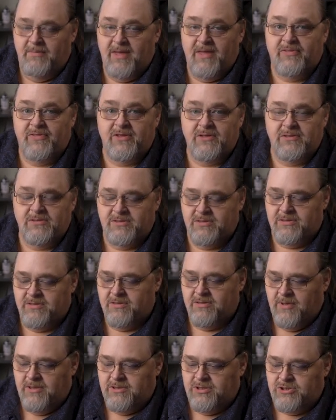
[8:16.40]

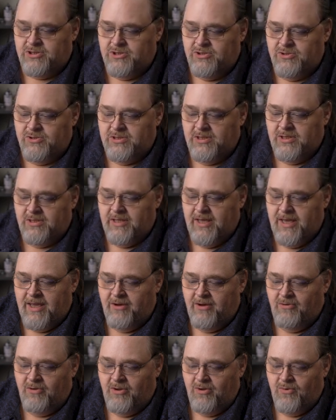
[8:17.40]
methods by just using the
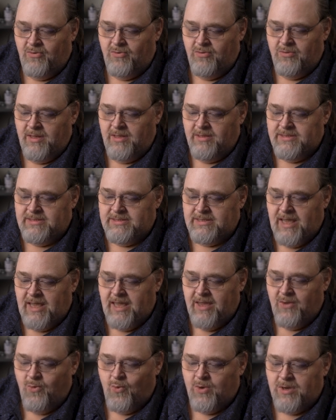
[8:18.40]
arrow and
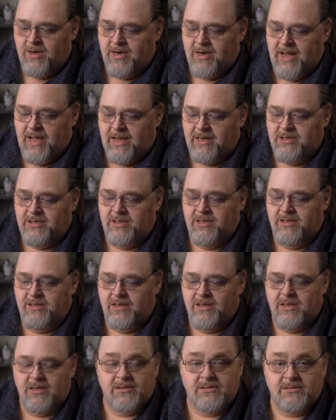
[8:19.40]
saying what it actually
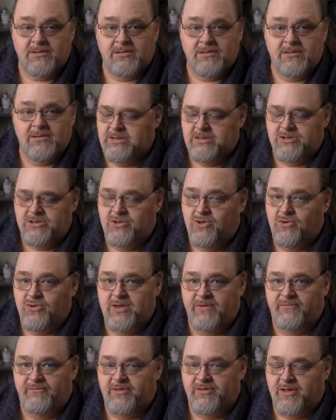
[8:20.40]
does. This is no
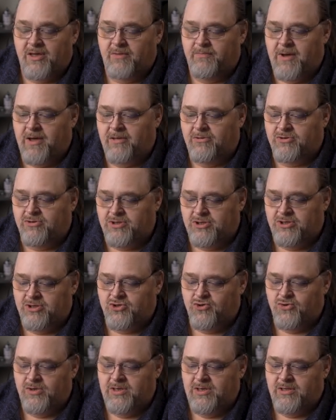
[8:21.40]
different. The compiler is going
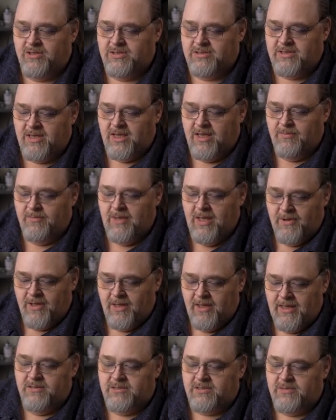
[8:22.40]
to treat it the same,
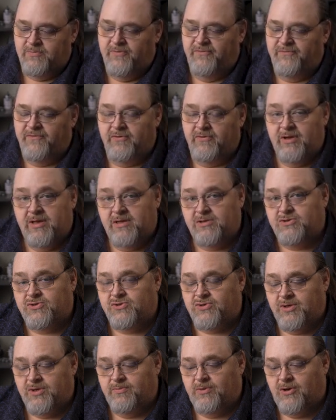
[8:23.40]
but this can be very
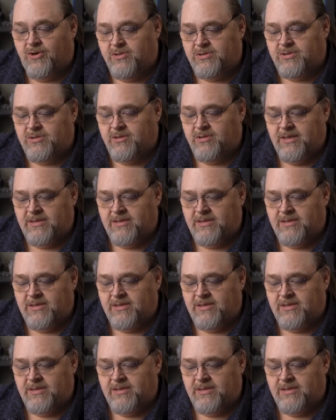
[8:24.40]
interesting because it